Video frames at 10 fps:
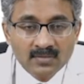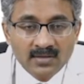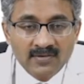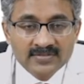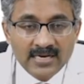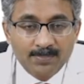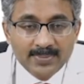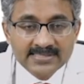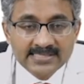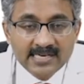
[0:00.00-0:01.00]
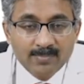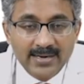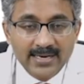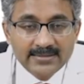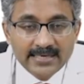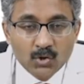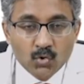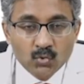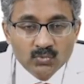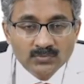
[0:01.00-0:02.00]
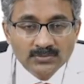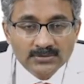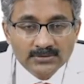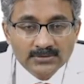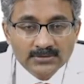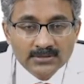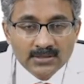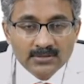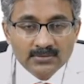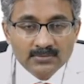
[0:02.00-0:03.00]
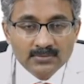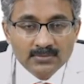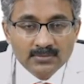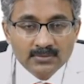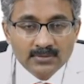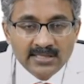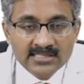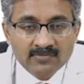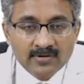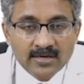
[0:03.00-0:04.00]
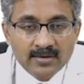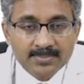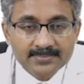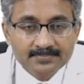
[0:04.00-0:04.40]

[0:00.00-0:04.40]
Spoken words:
If still persistent bleeding, then go to this workup.